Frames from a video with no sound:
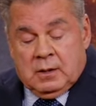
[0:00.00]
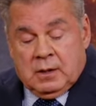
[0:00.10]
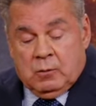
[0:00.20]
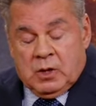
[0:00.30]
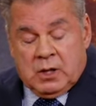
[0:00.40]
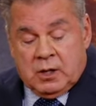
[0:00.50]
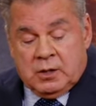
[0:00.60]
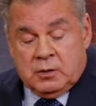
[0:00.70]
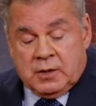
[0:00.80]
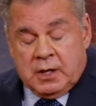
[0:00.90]
Well,
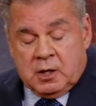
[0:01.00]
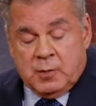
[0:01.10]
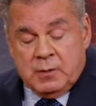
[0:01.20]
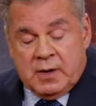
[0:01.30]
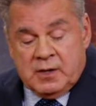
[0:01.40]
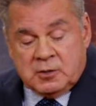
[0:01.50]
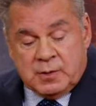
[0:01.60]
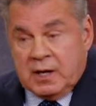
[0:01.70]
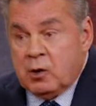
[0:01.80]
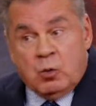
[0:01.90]
you think it could be my husband? I don't know.